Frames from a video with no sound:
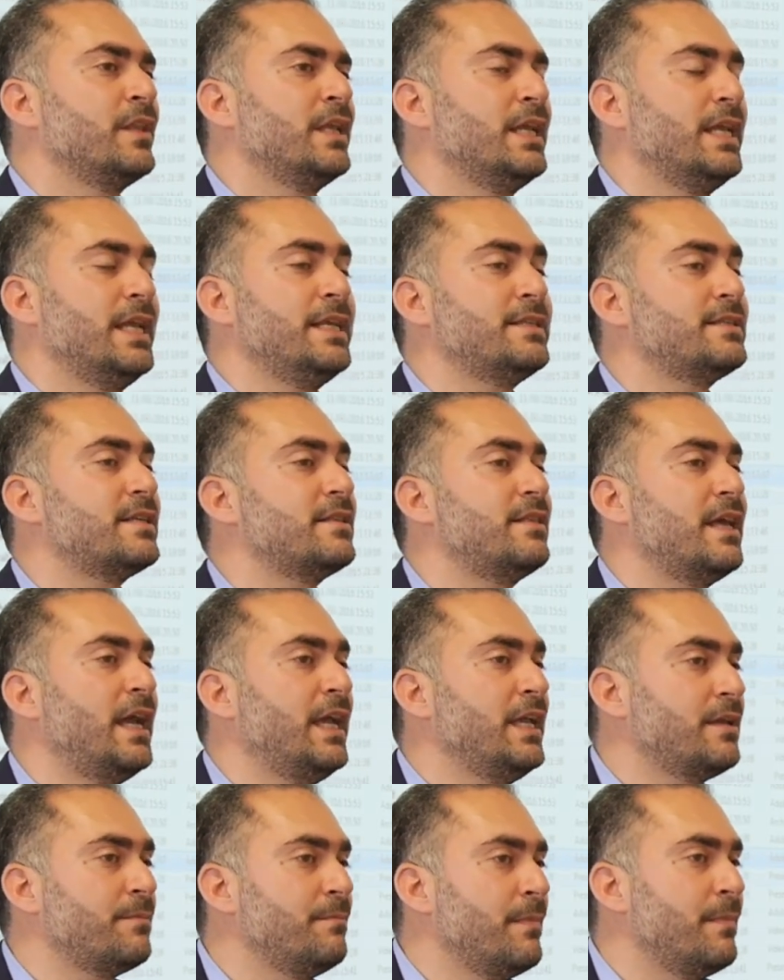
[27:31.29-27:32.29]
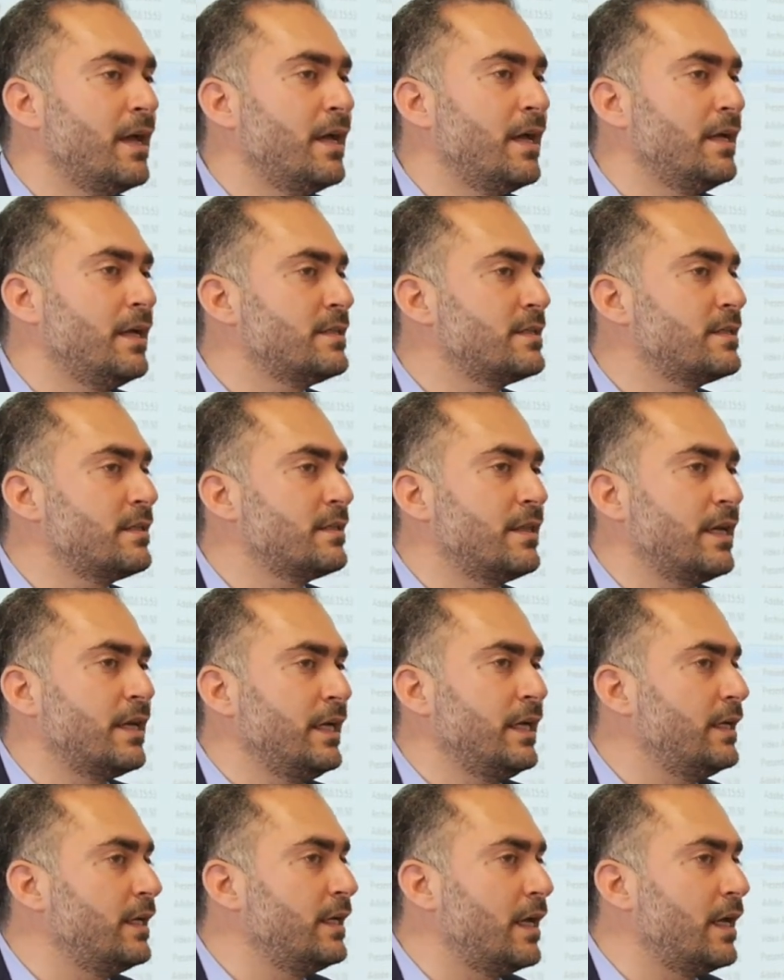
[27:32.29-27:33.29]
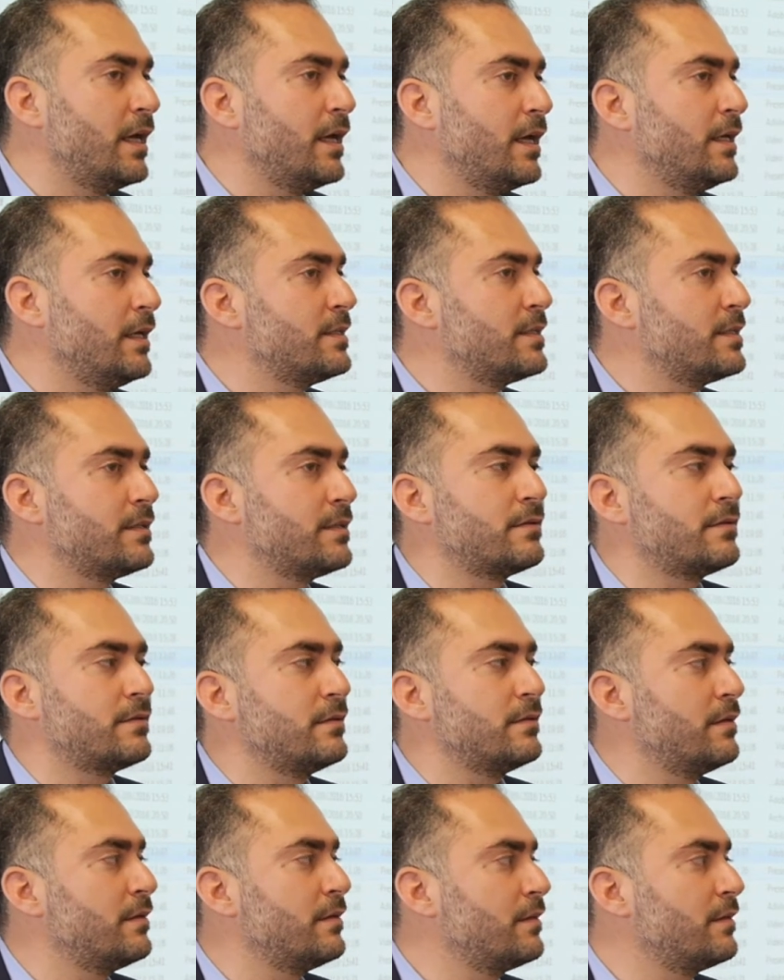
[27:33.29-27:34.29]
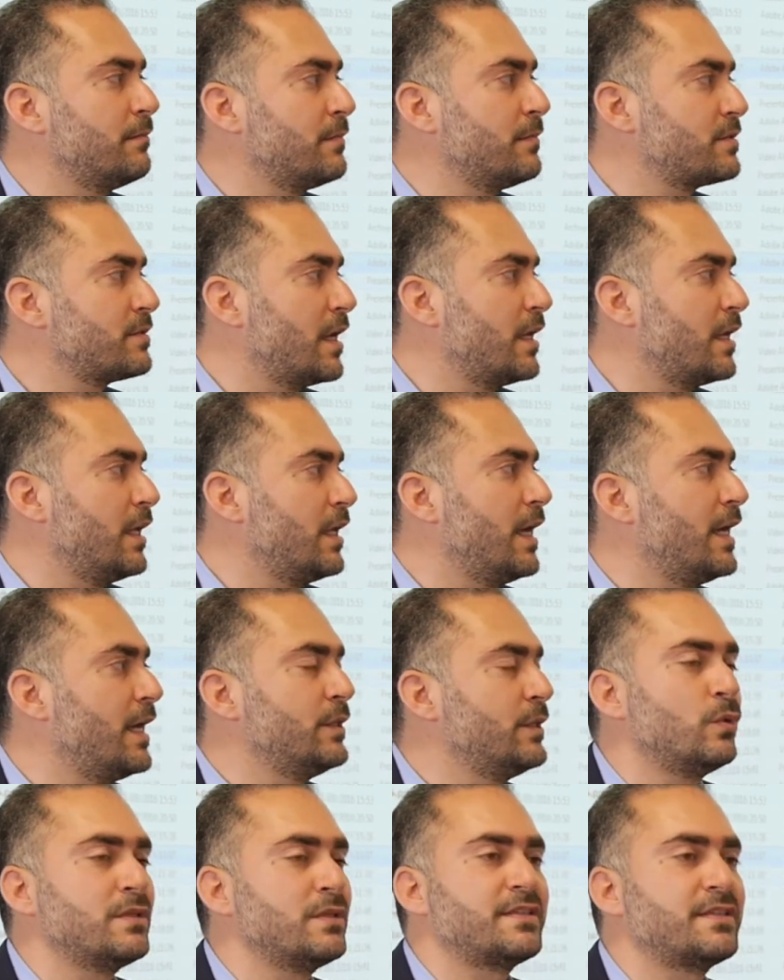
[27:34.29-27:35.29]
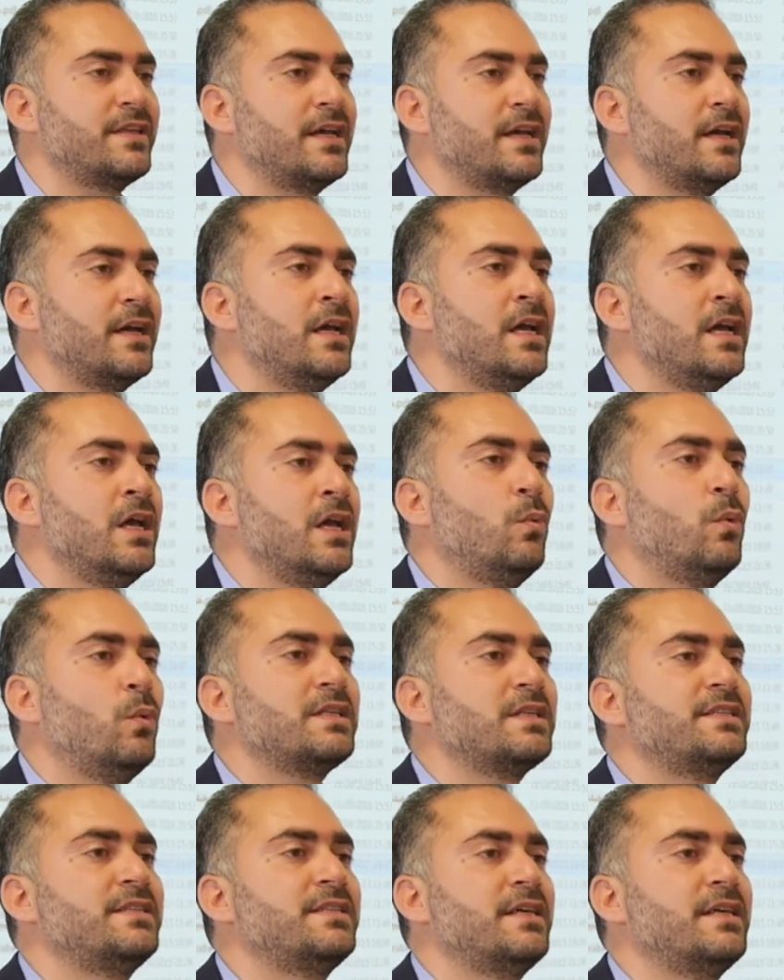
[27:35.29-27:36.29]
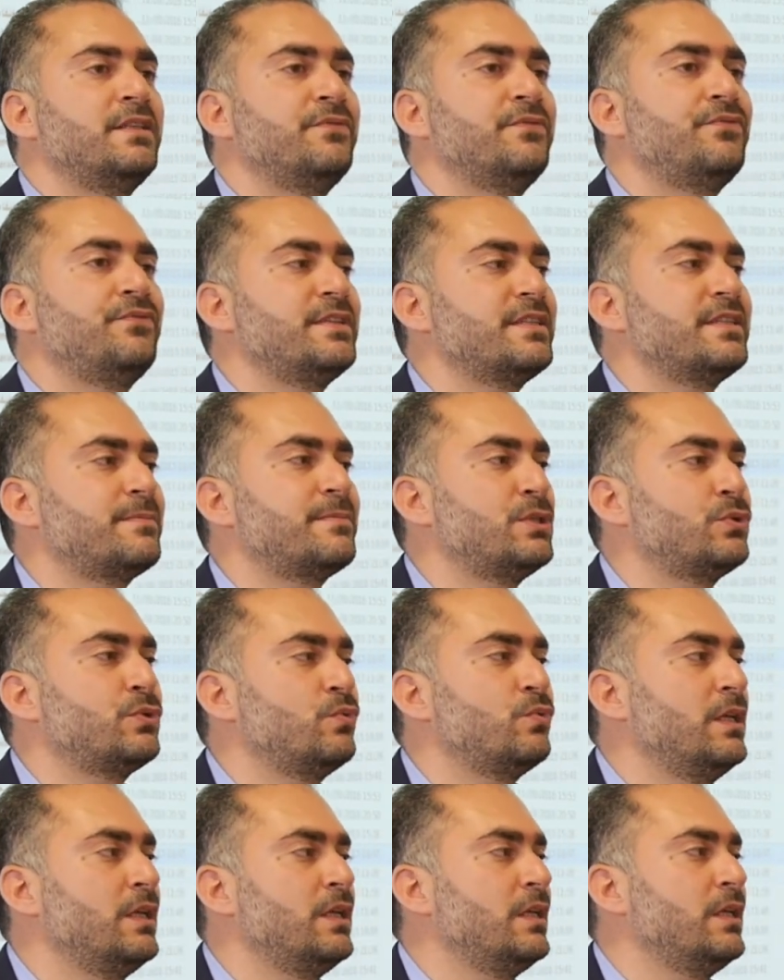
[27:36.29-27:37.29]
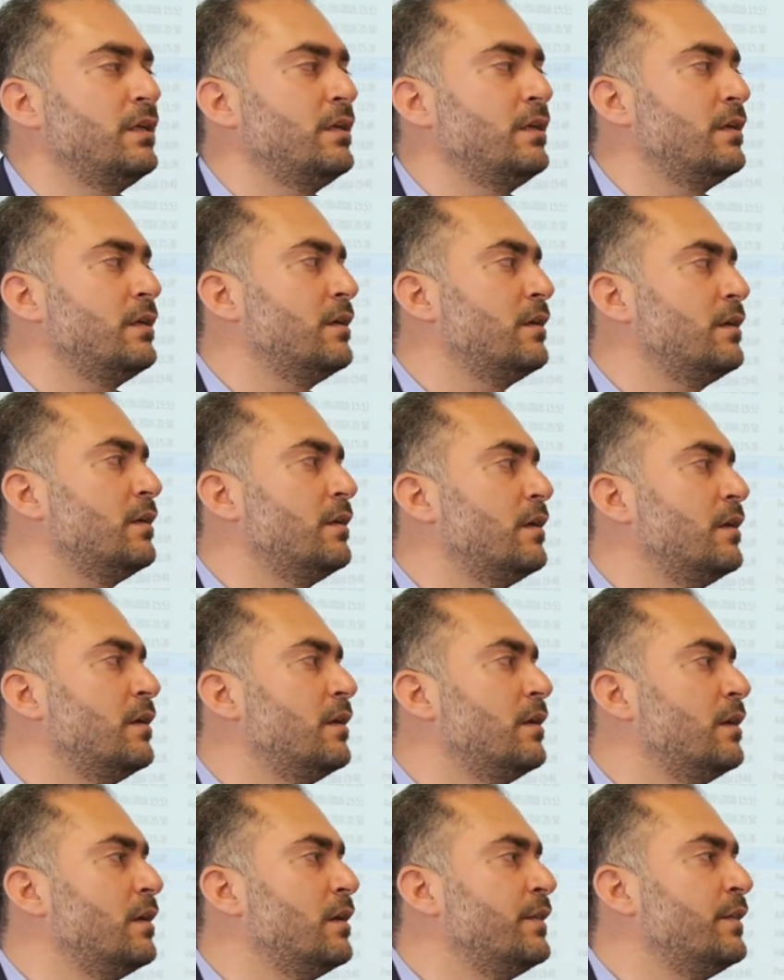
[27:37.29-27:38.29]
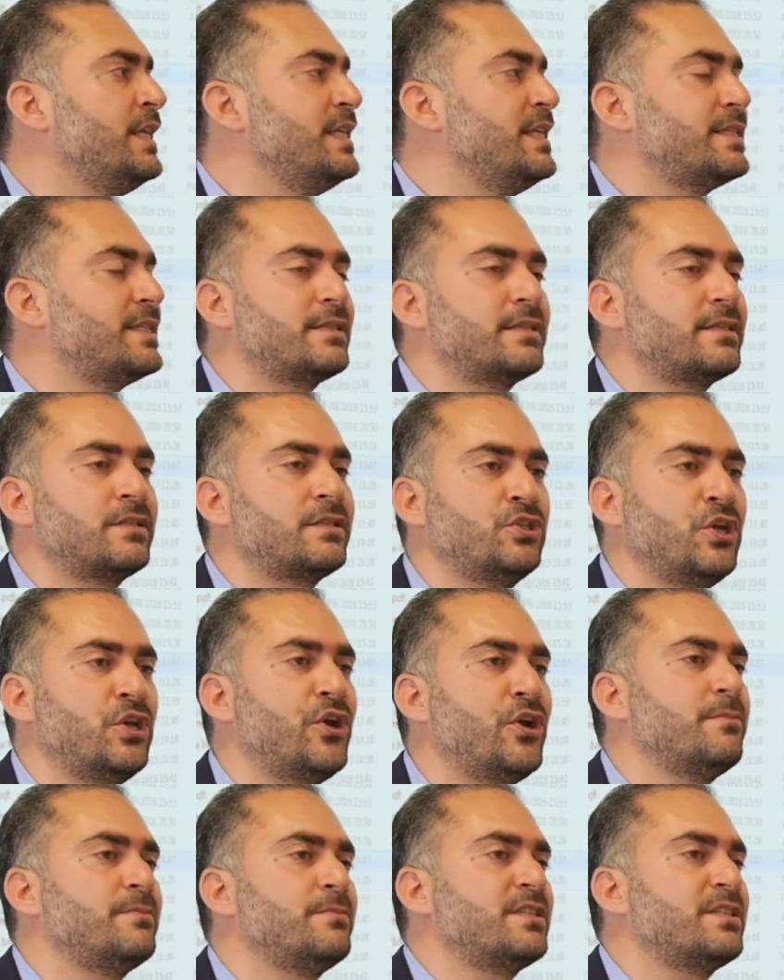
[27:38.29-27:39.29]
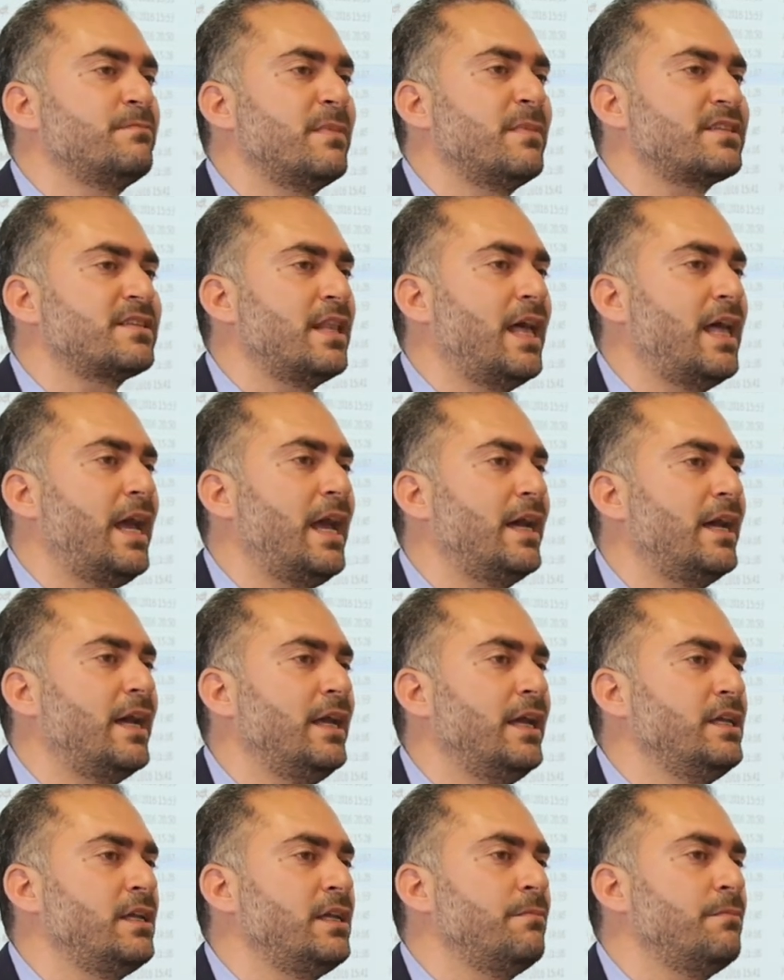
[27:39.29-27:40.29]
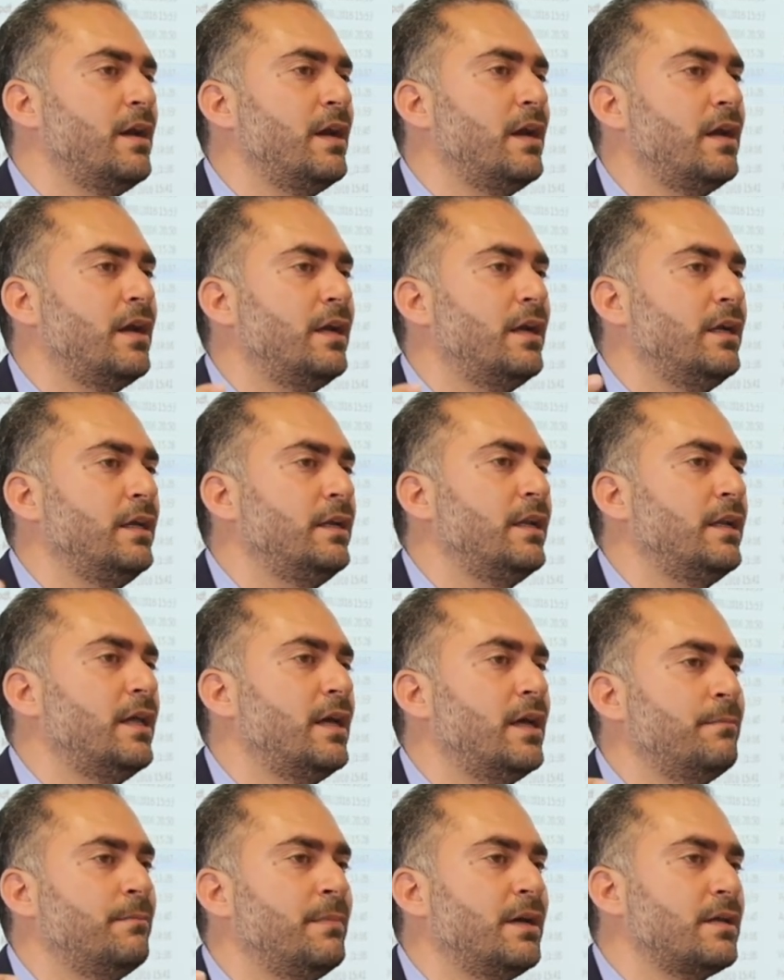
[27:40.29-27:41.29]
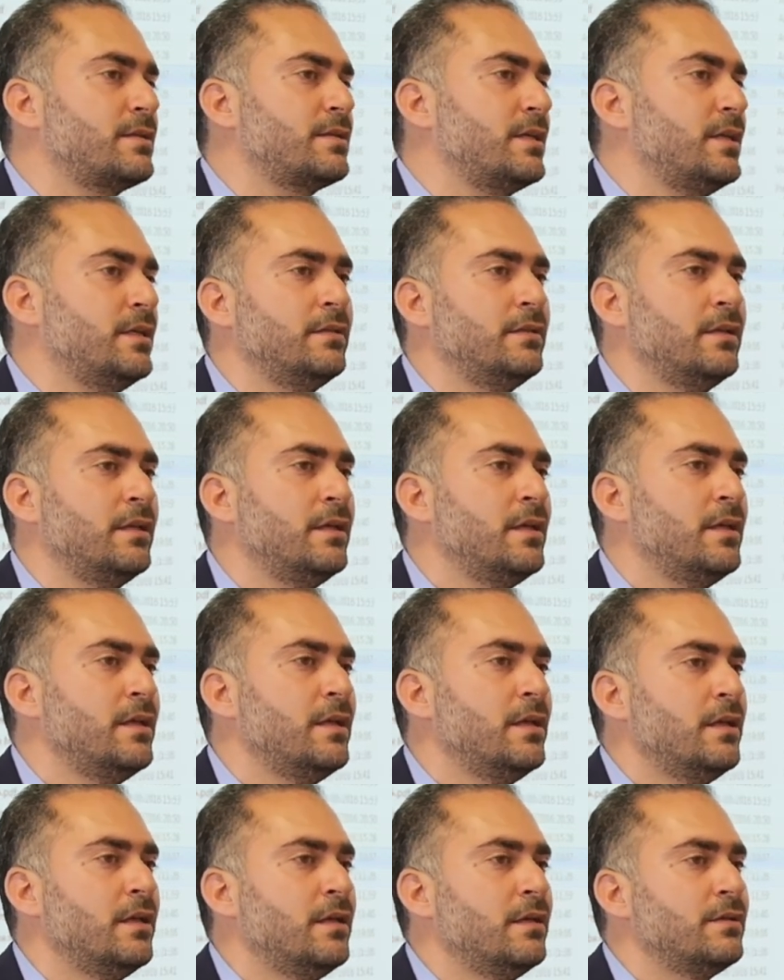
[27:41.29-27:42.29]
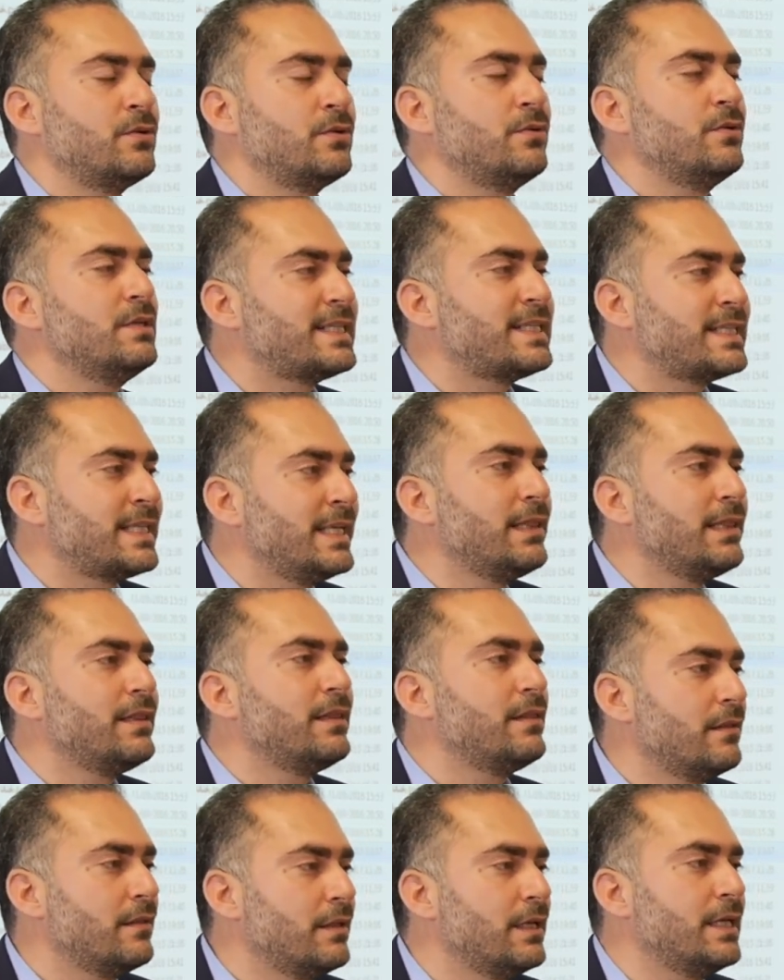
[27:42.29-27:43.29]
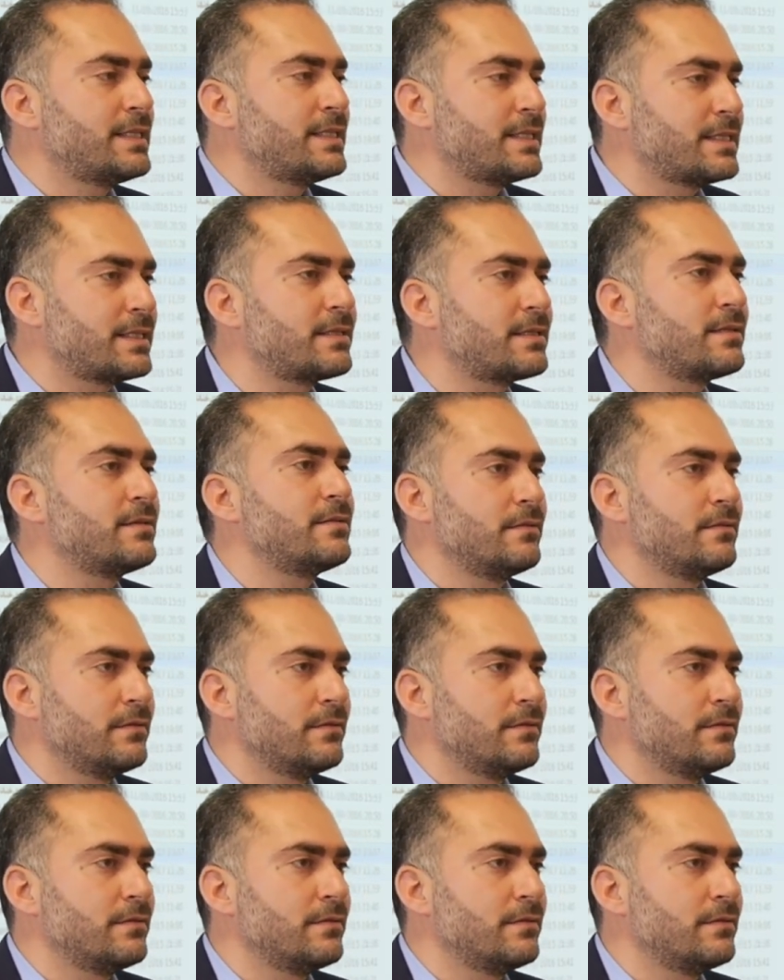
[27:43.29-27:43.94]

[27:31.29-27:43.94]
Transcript: Is it the hikmah? Is it the illa? Is it the masalih? And what's the difference between these terms, maslaha, hikmah, illa, maqsid? So still it's